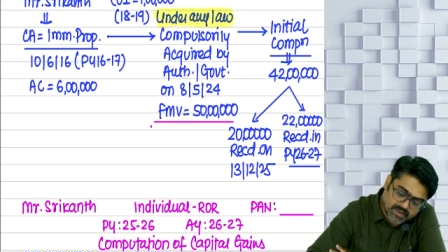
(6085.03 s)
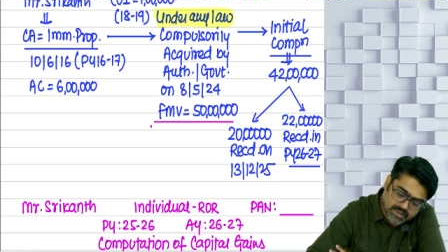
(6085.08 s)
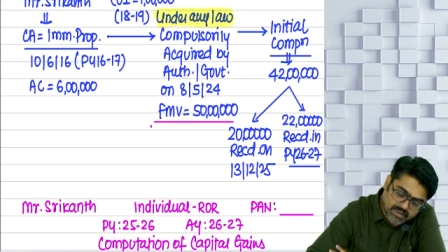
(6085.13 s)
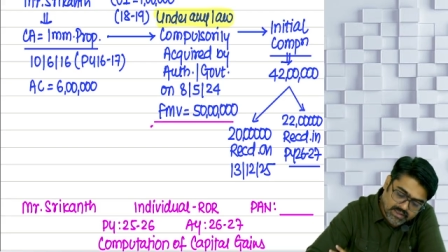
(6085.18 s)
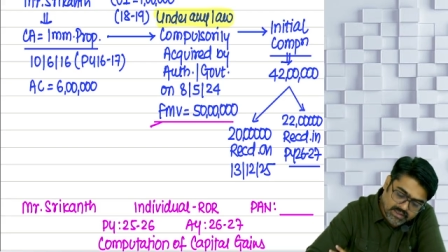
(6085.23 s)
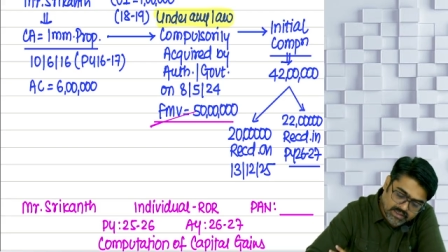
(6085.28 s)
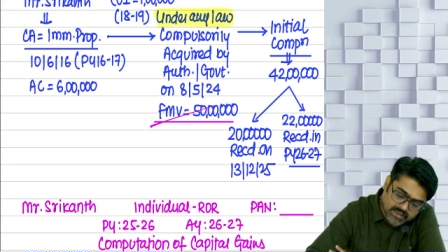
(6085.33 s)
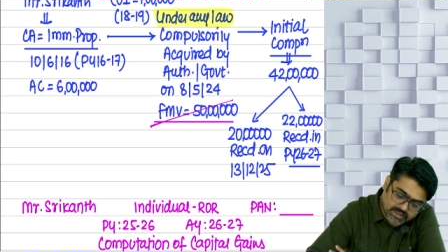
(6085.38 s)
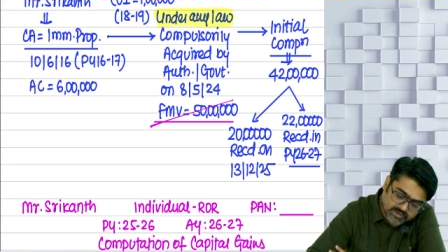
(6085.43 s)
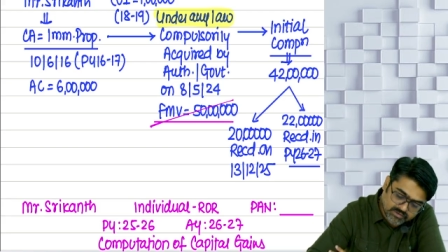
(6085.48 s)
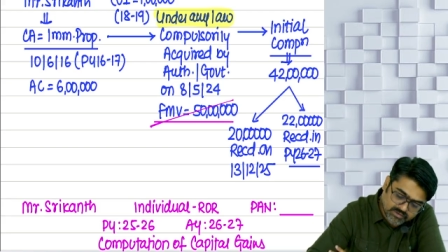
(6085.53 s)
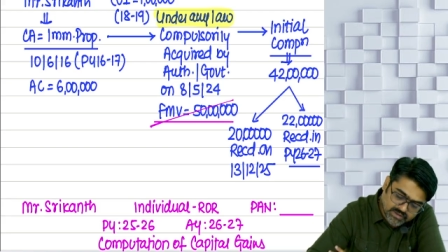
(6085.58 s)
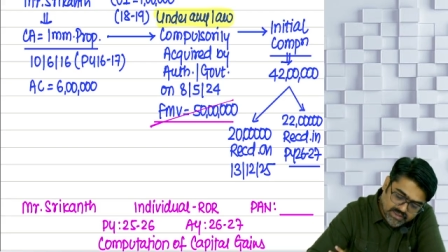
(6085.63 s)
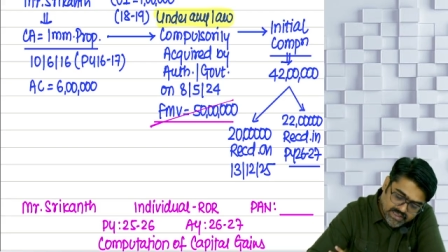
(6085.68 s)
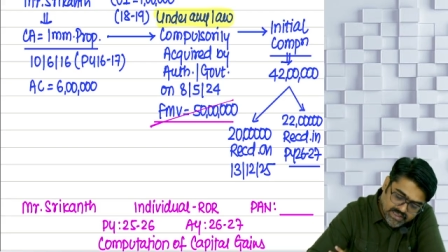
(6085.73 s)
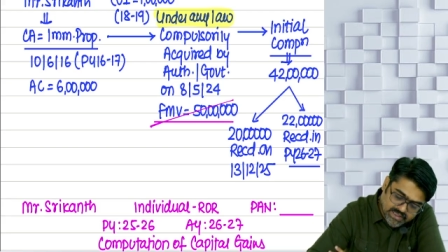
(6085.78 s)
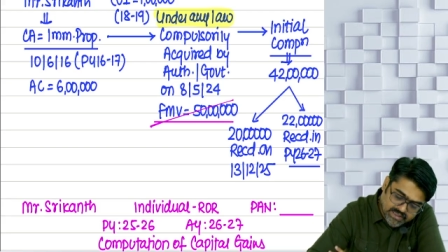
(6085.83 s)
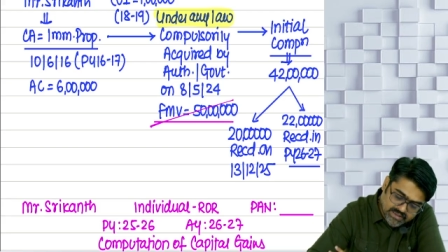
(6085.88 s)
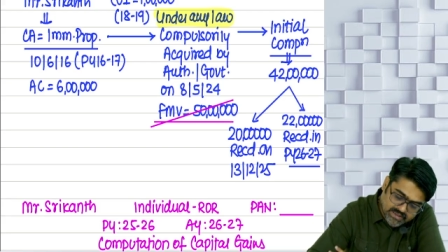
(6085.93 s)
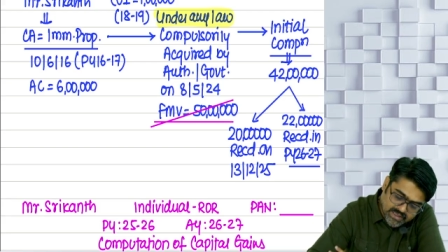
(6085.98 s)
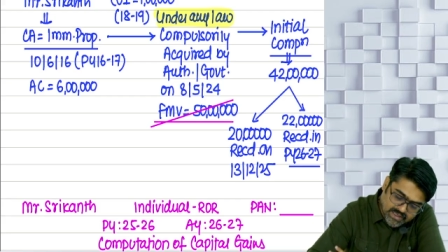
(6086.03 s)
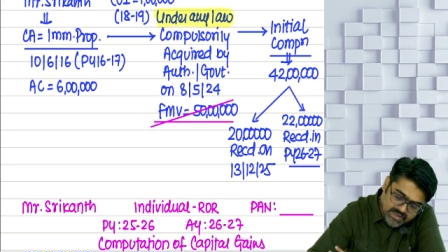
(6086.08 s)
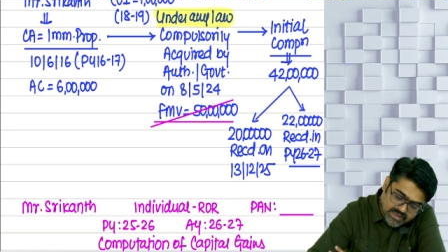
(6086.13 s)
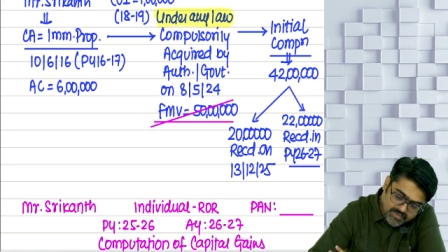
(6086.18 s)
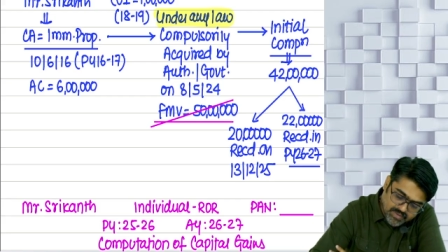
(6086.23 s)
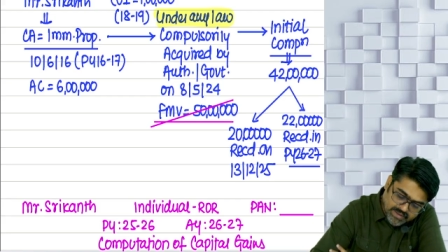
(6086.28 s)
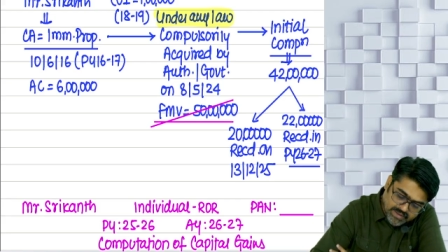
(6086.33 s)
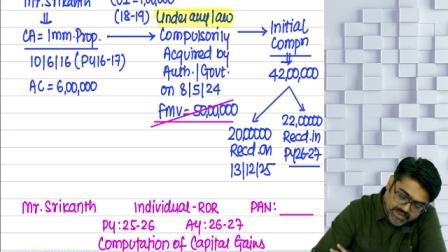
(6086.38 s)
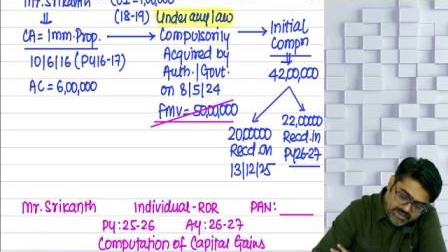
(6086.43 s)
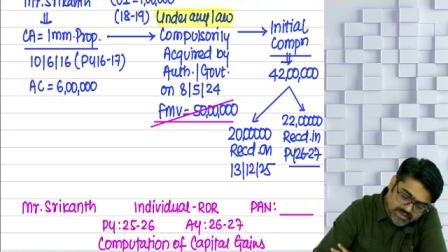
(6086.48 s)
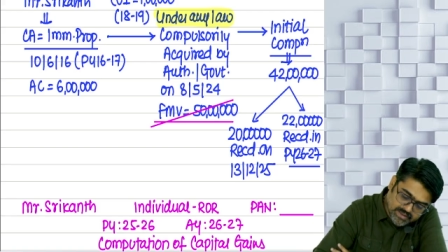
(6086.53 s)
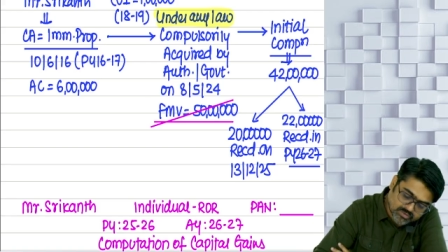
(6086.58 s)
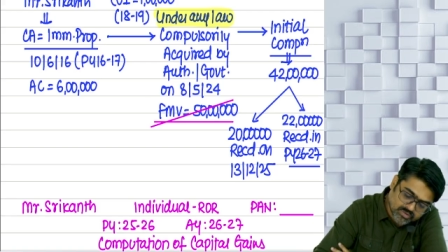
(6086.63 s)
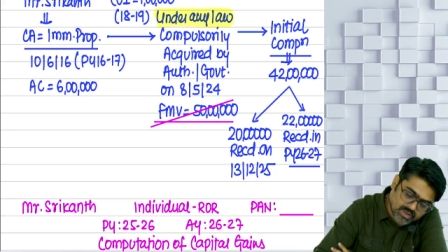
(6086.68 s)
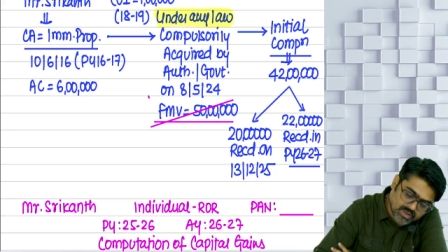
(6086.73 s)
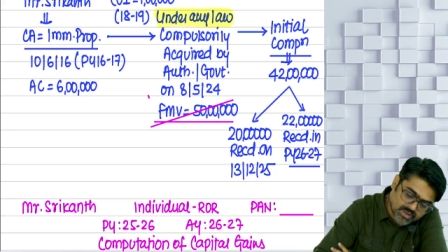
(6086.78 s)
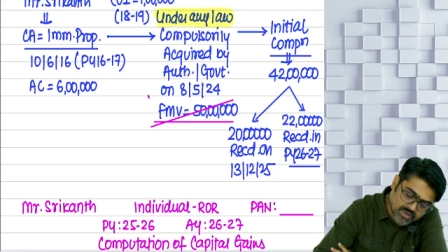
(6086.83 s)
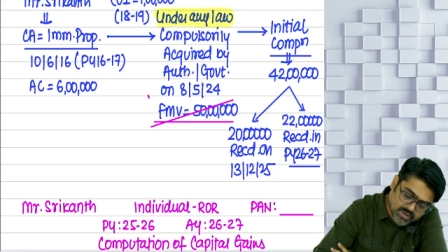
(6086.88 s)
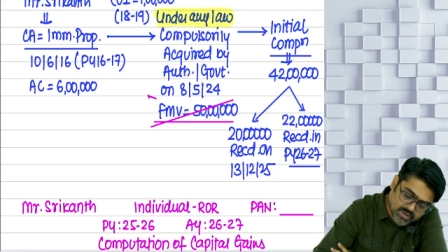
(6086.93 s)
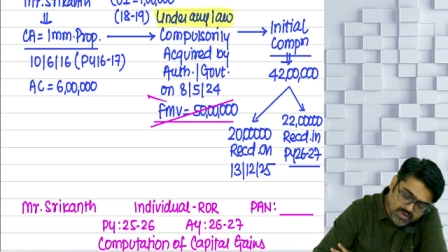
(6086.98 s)
it is irrelevant. Yes
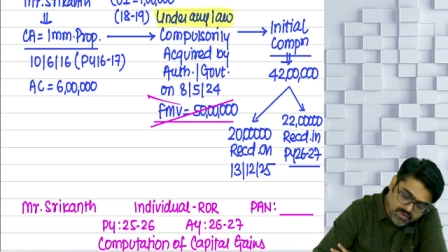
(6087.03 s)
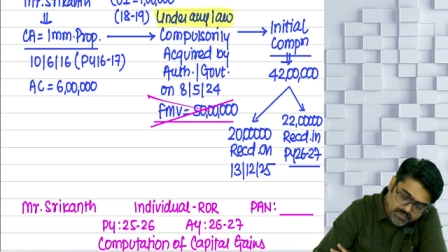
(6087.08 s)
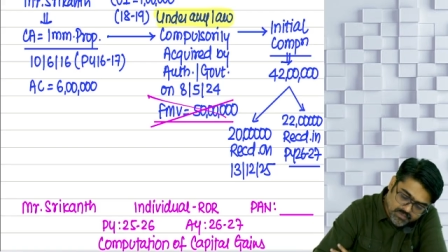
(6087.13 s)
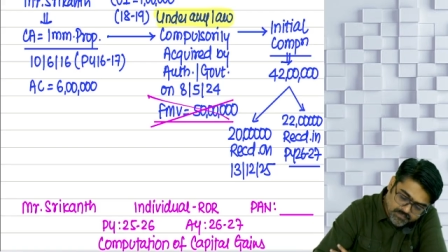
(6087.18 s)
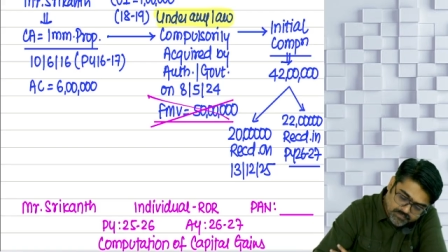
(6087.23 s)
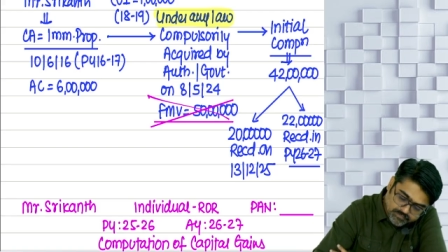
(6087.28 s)
or no?